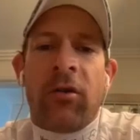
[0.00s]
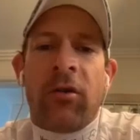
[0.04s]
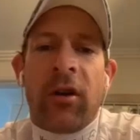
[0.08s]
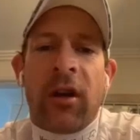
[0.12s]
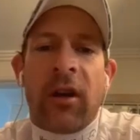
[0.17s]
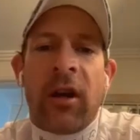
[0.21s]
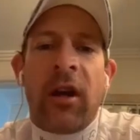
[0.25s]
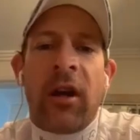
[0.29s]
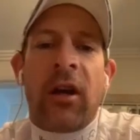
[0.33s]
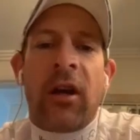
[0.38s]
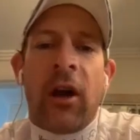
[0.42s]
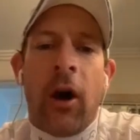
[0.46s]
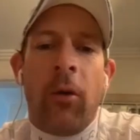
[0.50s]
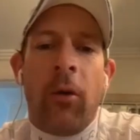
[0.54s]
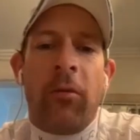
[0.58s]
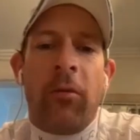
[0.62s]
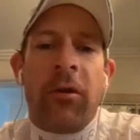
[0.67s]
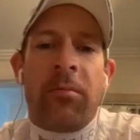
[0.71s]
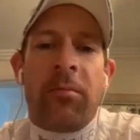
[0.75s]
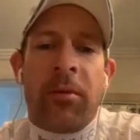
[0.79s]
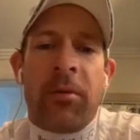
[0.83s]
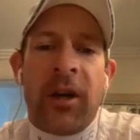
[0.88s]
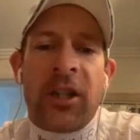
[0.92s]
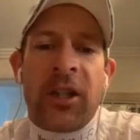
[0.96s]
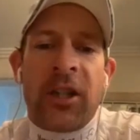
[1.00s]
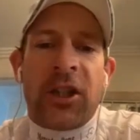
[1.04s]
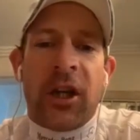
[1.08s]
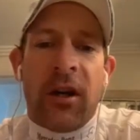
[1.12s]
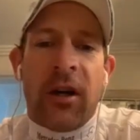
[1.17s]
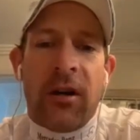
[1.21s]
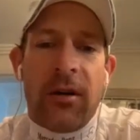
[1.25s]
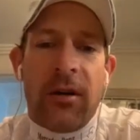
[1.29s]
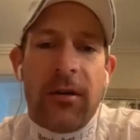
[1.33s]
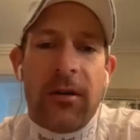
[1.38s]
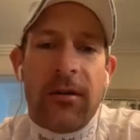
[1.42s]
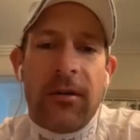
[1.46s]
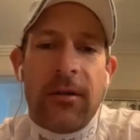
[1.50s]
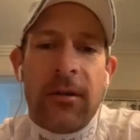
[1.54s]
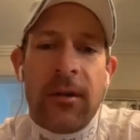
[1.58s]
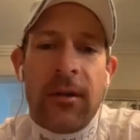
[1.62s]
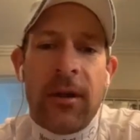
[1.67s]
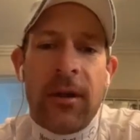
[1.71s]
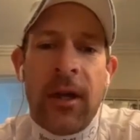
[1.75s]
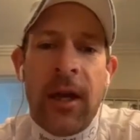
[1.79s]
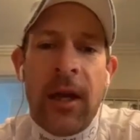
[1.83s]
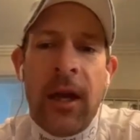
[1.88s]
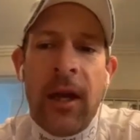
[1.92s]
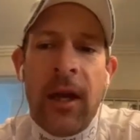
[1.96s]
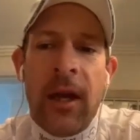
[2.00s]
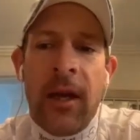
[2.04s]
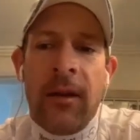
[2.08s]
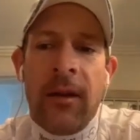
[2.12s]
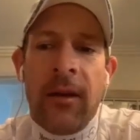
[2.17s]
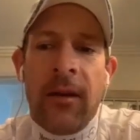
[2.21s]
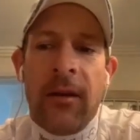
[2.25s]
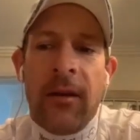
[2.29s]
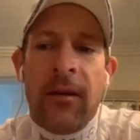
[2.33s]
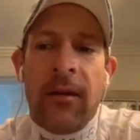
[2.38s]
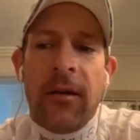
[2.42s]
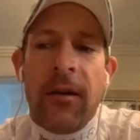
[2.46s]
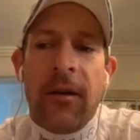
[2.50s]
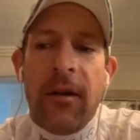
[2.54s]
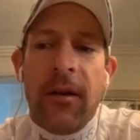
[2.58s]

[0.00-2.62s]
that can cope with pressure. And